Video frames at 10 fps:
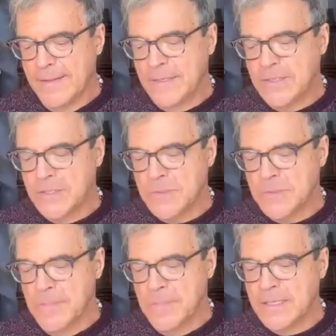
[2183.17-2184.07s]
it just
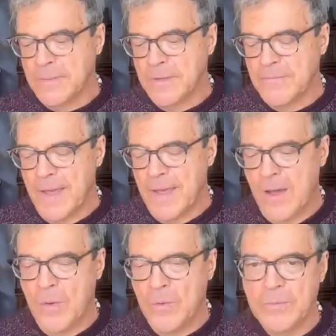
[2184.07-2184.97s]
reminds me of
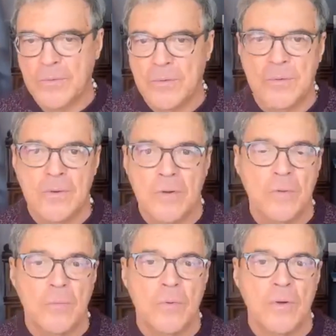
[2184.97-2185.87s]
how,
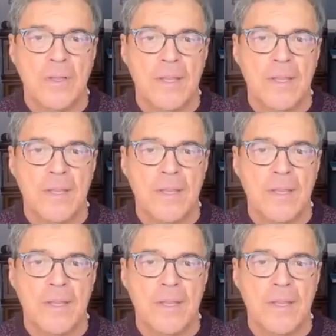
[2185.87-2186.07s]
work